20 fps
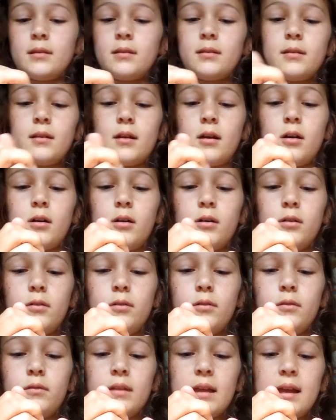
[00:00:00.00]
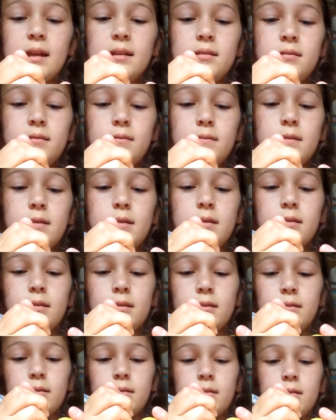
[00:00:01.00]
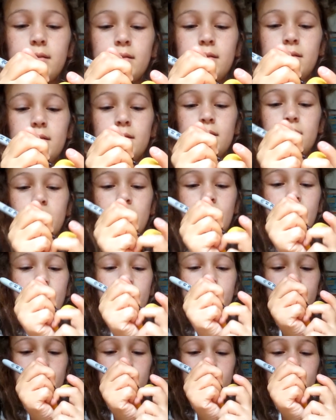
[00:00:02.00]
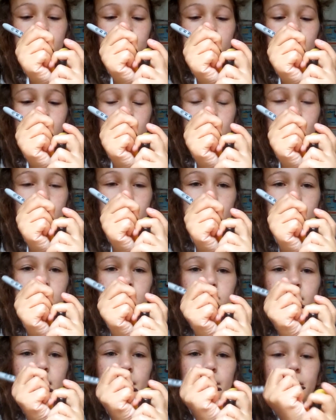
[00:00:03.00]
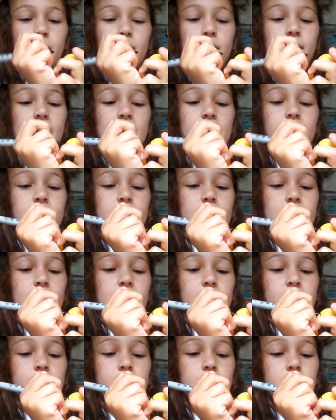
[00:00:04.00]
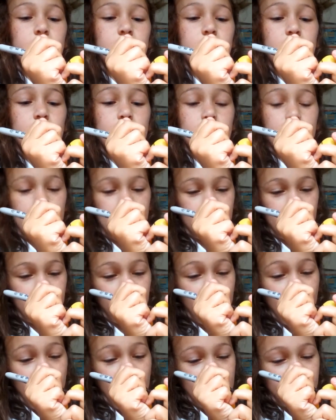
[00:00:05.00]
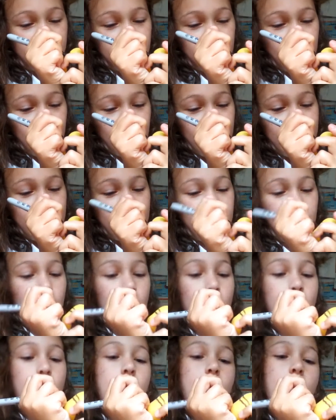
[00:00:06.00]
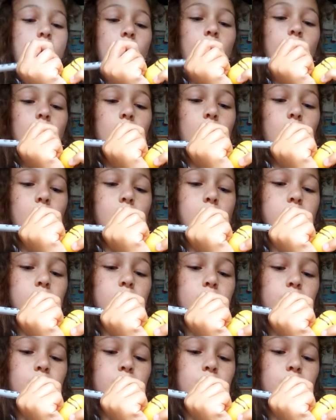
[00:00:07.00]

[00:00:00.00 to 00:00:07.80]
So then you can either draw the strips around it, that's what I'm doing, or